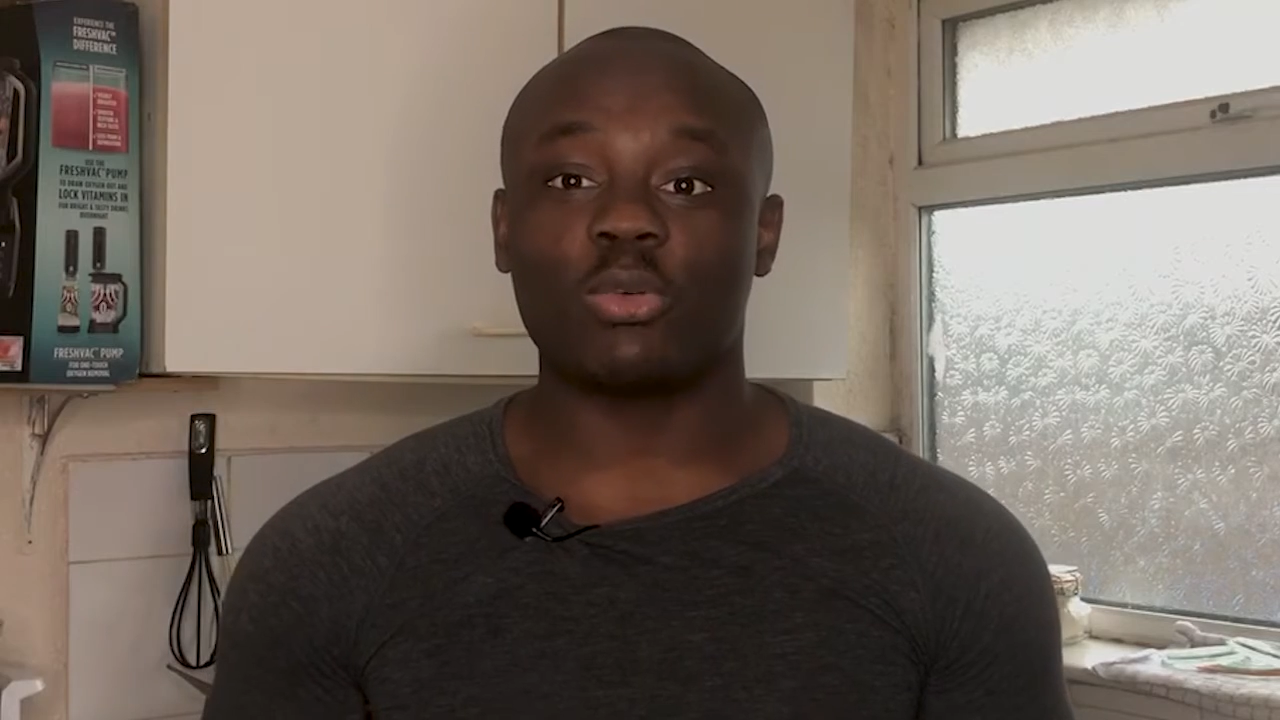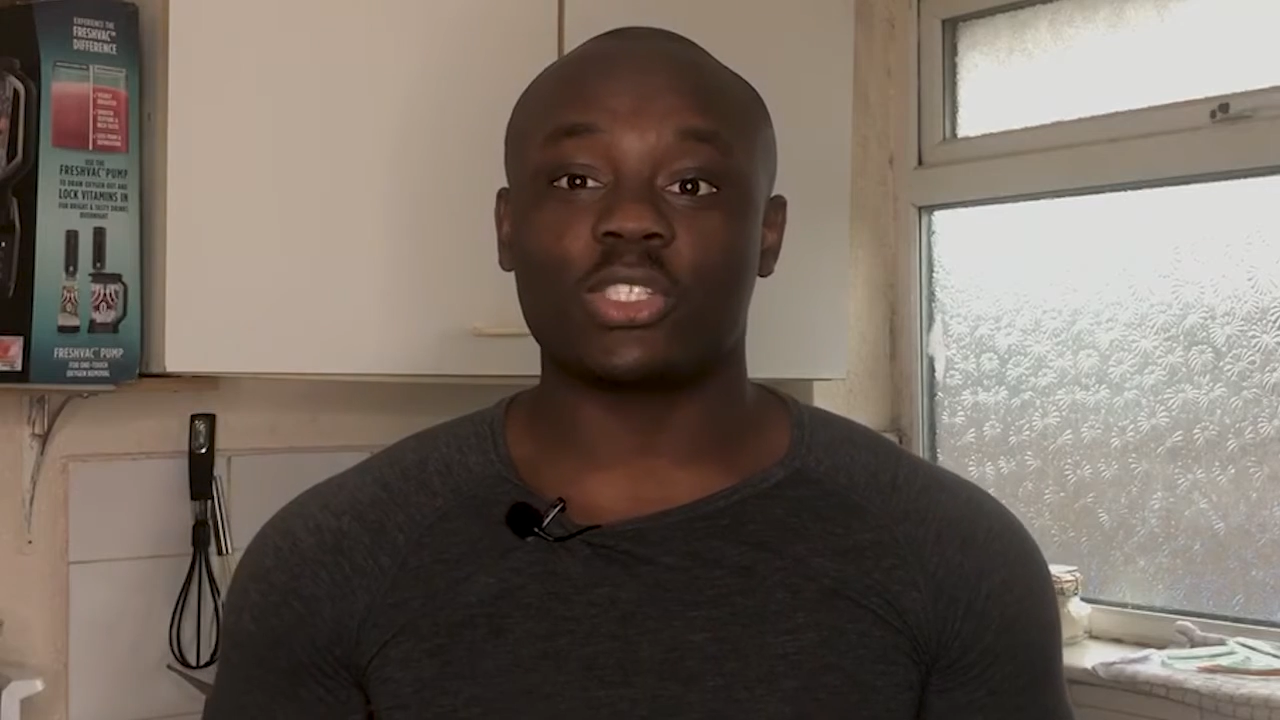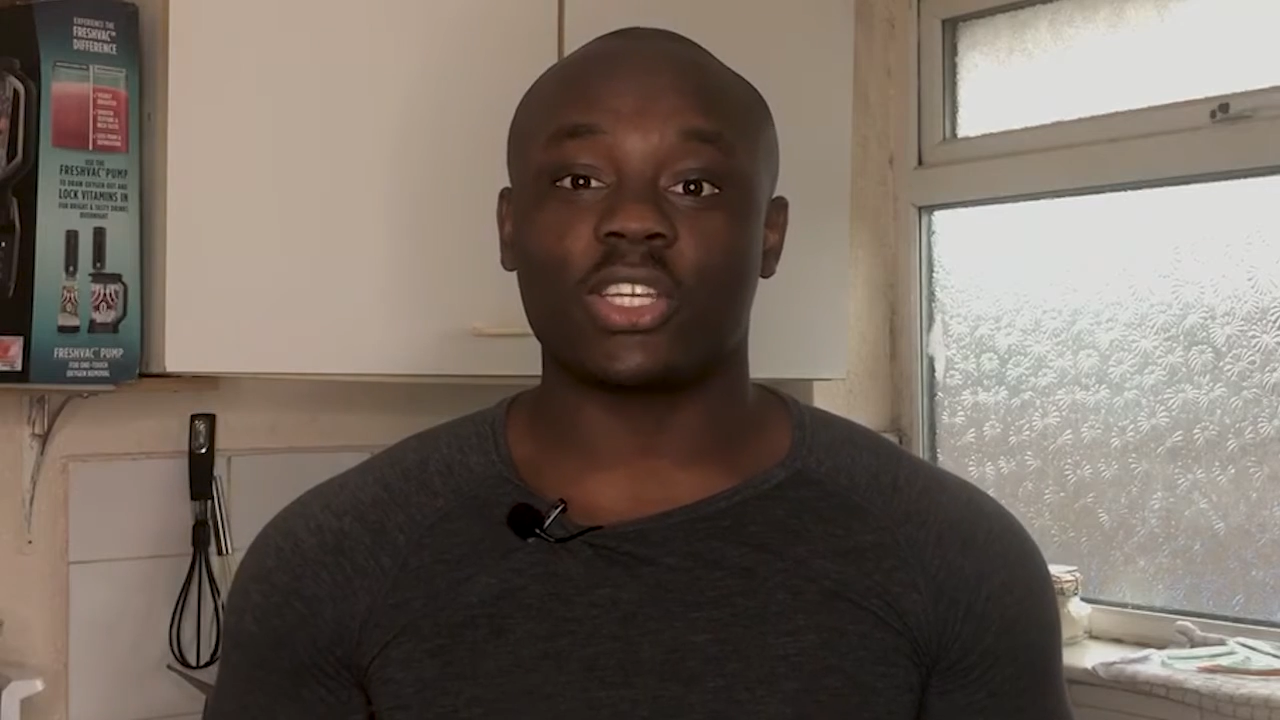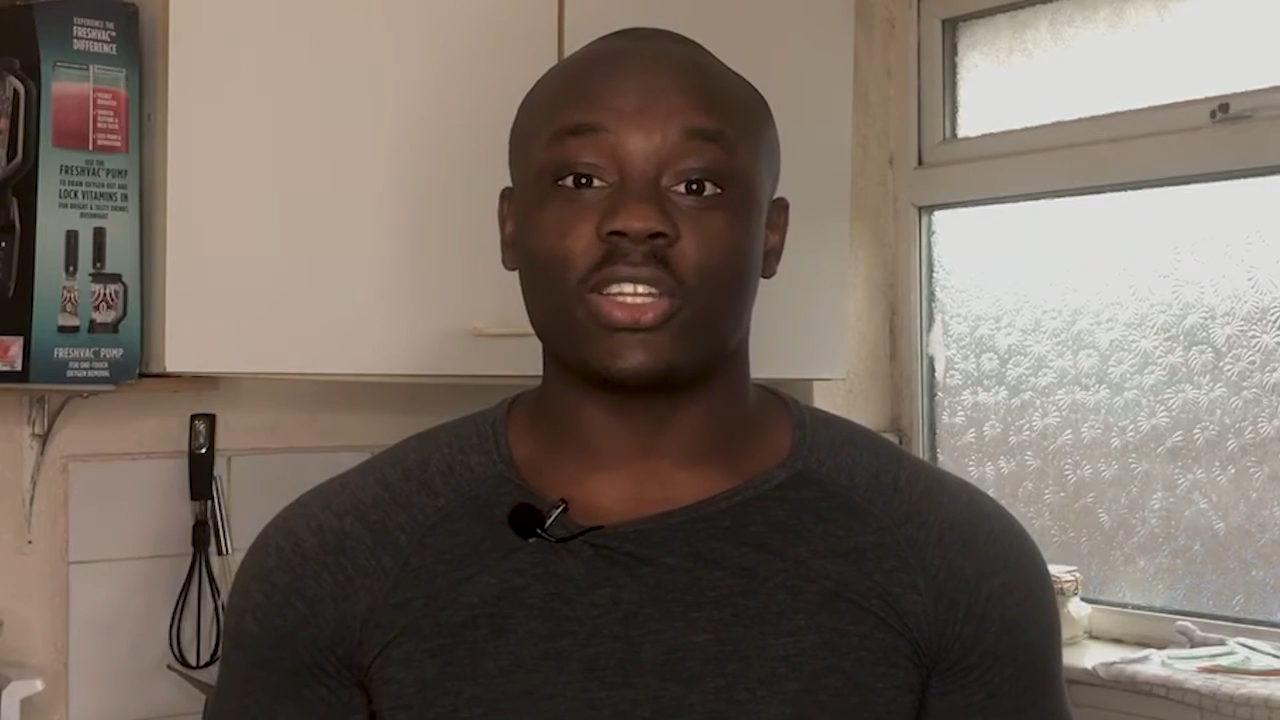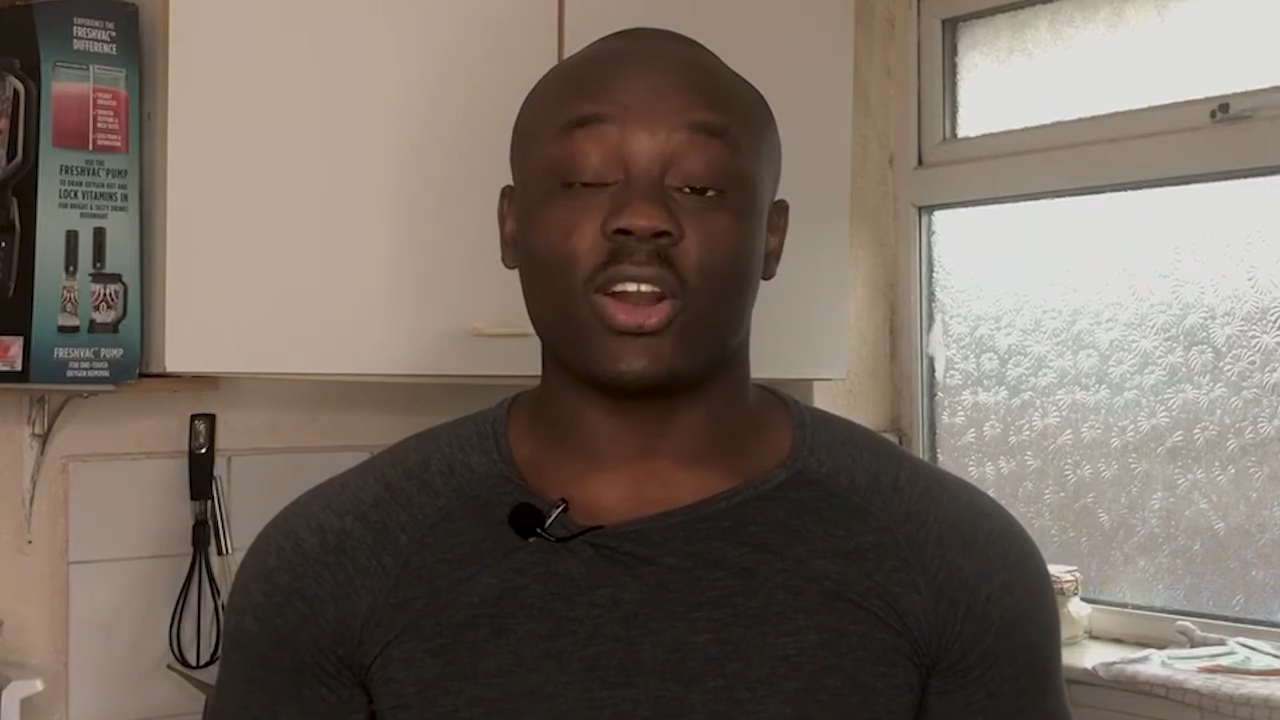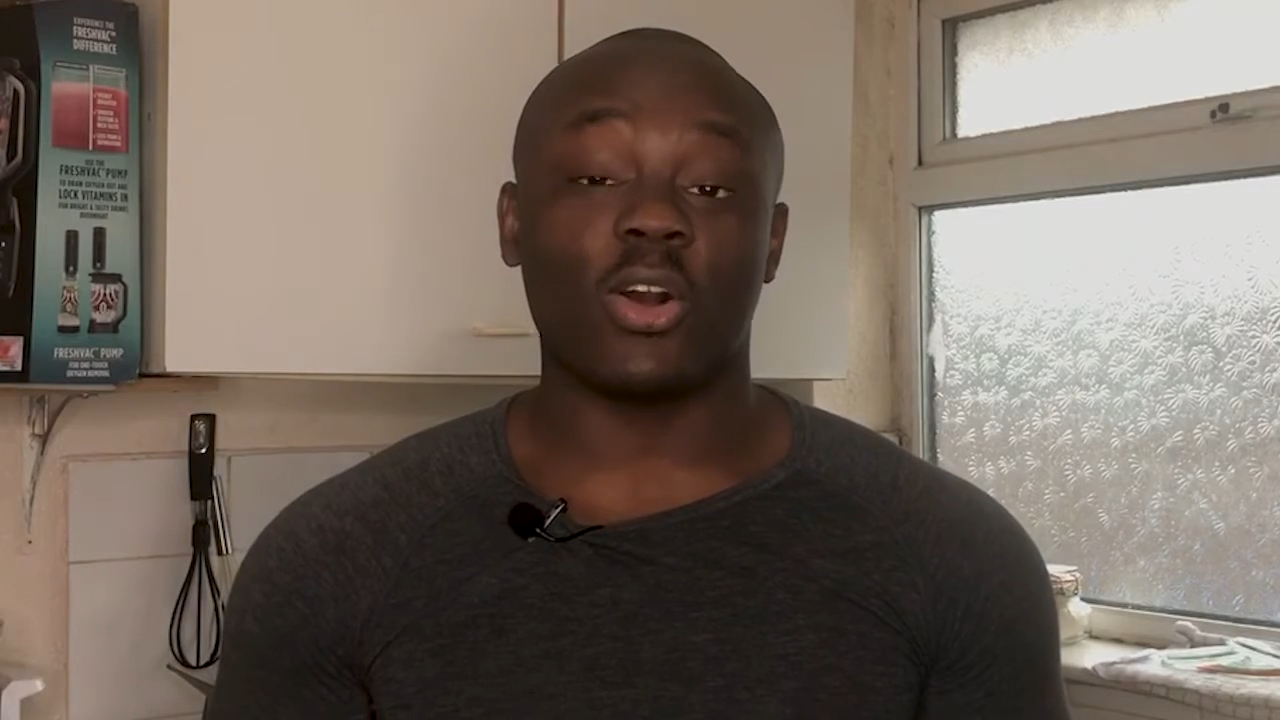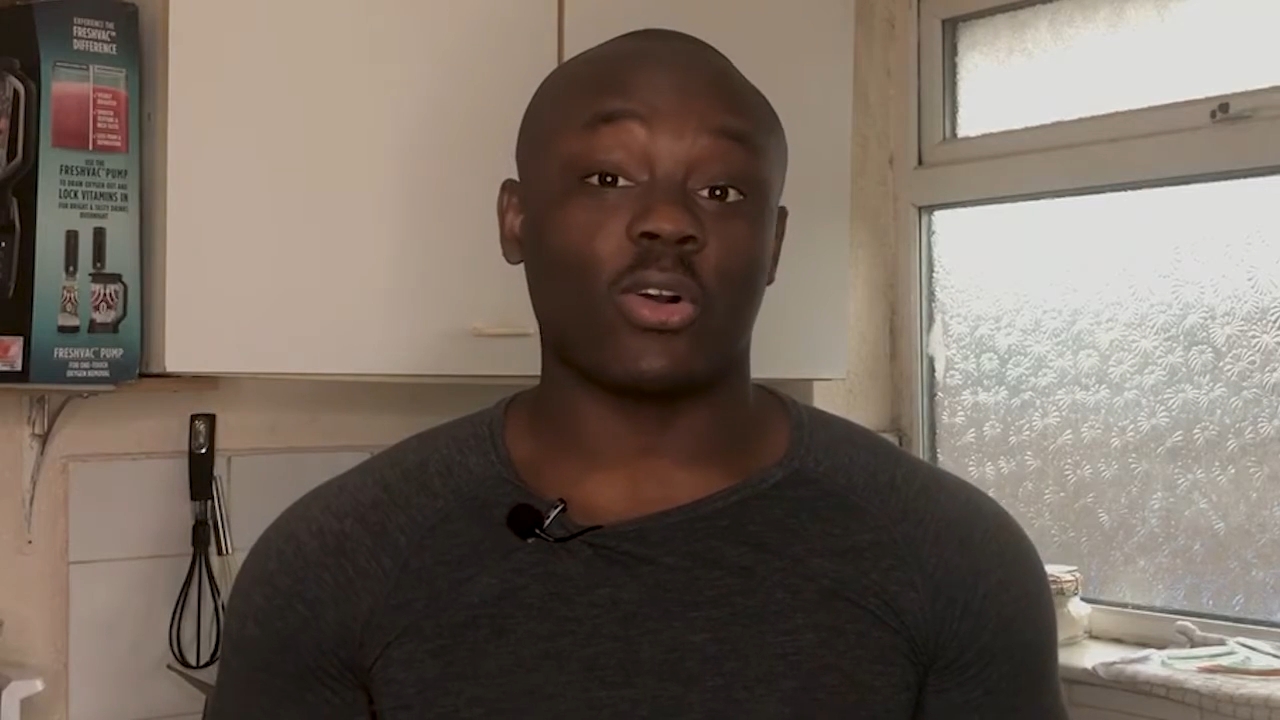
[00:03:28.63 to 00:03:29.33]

coaching